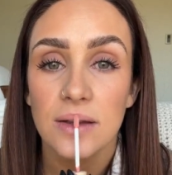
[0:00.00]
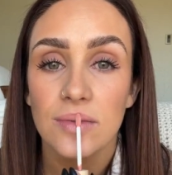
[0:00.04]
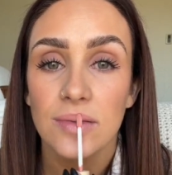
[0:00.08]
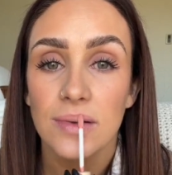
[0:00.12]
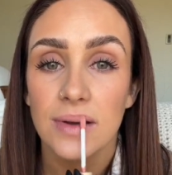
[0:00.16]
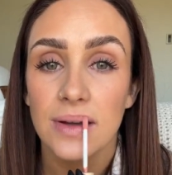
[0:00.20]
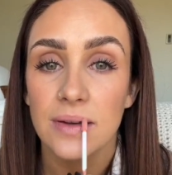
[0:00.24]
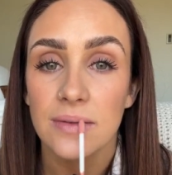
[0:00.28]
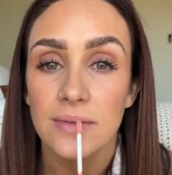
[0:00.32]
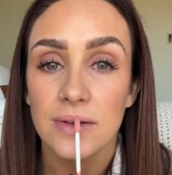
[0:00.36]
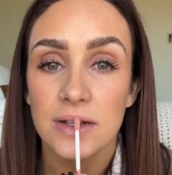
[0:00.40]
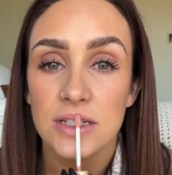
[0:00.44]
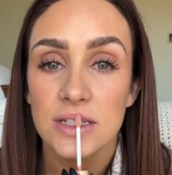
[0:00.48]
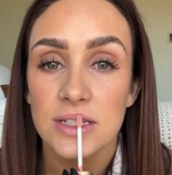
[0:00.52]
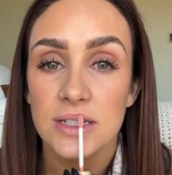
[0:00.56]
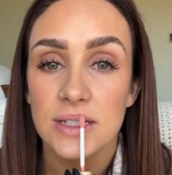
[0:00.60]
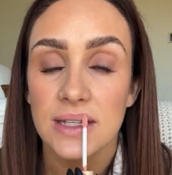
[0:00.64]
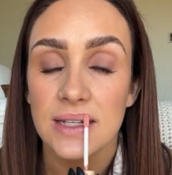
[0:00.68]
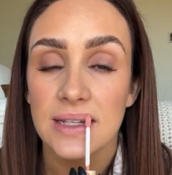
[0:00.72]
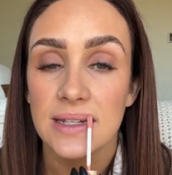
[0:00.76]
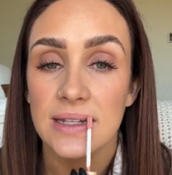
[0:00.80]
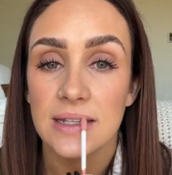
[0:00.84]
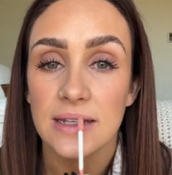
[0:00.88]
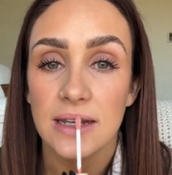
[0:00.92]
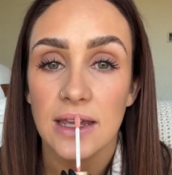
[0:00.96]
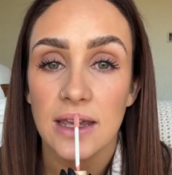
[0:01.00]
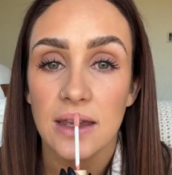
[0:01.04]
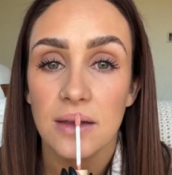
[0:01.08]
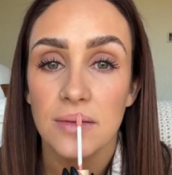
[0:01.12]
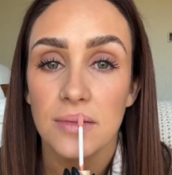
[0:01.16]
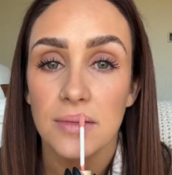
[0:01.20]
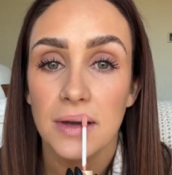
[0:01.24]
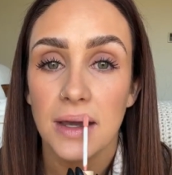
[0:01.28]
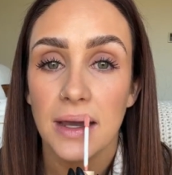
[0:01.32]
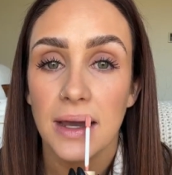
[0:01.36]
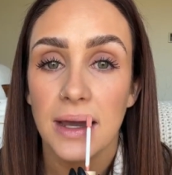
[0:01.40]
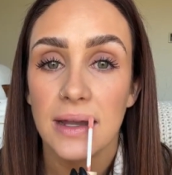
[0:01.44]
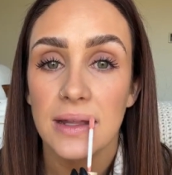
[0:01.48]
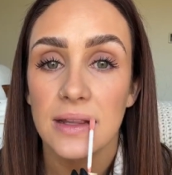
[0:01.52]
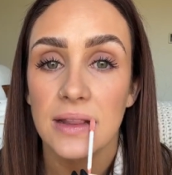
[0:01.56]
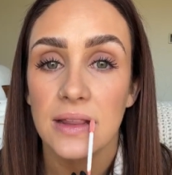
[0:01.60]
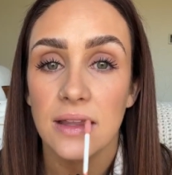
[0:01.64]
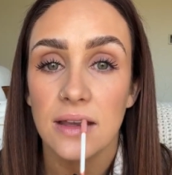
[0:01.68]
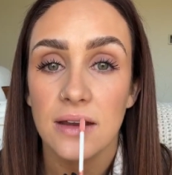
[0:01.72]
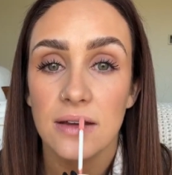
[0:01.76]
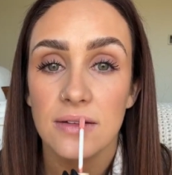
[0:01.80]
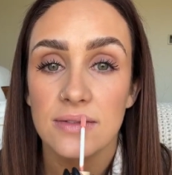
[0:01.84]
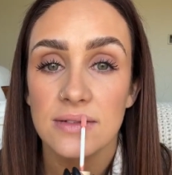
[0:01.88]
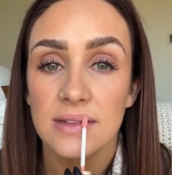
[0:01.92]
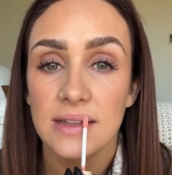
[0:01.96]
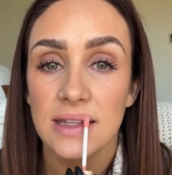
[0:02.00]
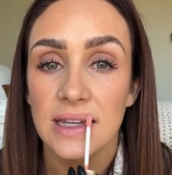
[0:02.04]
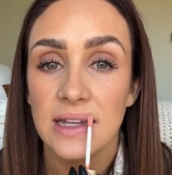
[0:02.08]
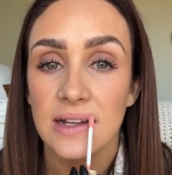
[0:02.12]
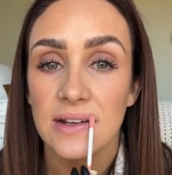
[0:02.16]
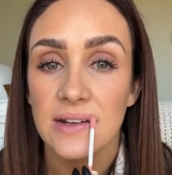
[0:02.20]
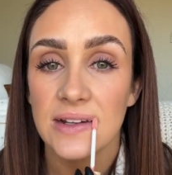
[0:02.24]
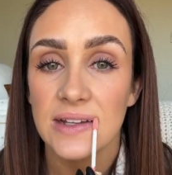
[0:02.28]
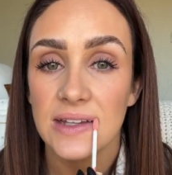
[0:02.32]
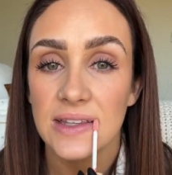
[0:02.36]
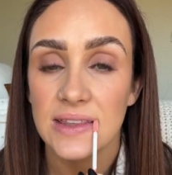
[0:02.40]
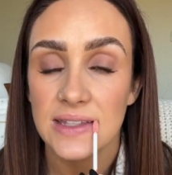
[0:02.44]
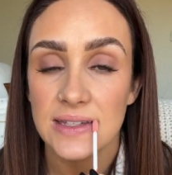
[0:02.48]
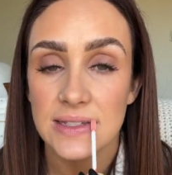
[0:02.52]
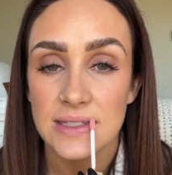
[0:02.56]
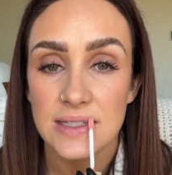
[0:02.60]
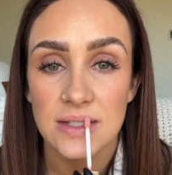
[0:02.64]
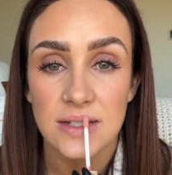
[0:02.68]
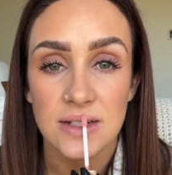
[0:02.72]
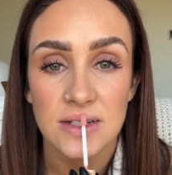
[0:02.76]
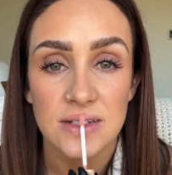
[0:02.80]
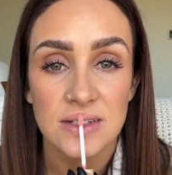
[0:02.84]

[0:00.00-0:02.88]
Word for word: pretty much any day. But I love layering this